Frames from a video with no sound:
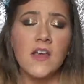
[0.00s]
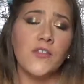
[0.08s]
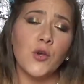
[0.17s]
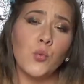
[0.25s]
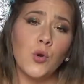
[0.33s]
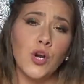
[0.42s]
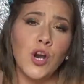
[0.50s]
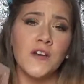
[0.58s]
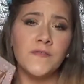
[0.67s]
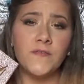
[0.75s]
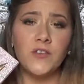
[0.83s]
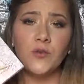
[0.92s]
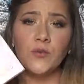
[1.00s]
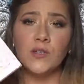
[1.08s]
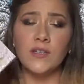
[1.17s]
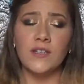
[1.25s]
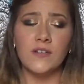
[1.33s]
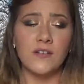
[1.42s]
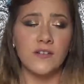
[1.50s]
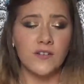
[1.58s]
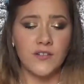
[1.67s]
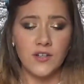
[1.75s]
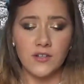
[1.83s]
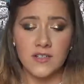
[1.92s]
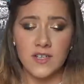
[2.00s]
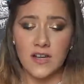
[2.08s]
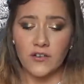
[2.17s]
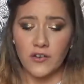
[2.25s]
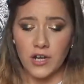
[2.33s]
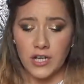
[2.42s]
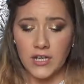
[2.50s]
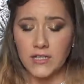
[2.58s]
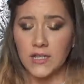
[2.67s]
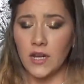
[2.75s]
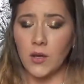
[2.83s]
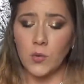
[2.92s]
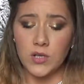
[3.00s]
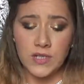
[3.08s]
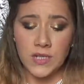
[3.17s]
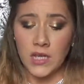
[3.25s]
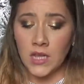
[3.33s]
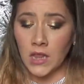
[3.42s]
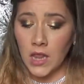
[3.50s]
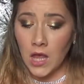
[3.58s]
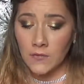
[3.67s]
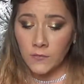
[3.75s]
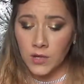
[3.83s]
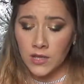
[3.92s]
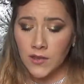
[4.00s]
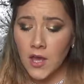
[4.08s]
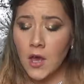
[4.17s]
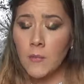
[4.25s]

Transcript: there were a few little nooks and crannies that I wasn't in love with,